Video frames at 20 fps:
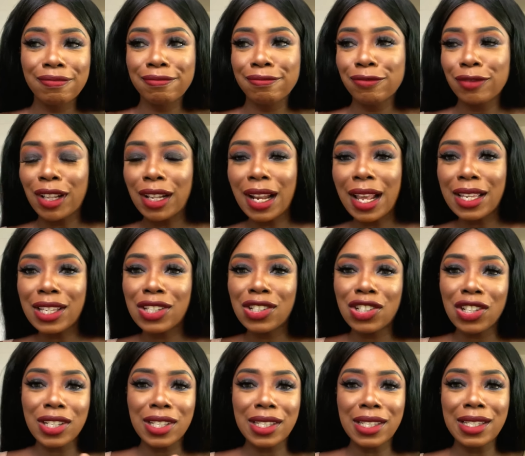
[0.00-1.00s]
let's
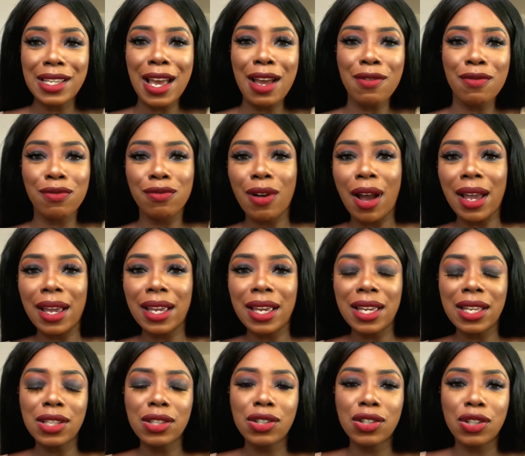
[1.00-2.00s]
just get right
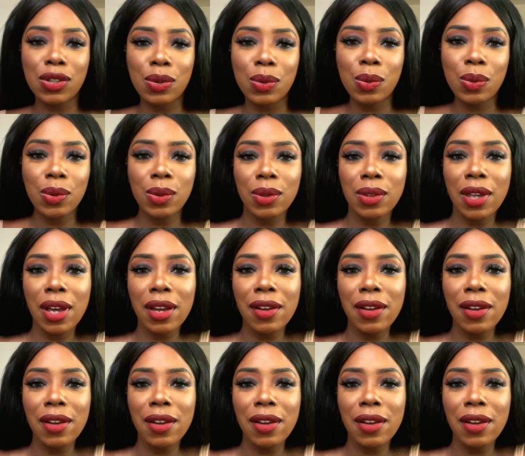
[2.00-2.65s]
into the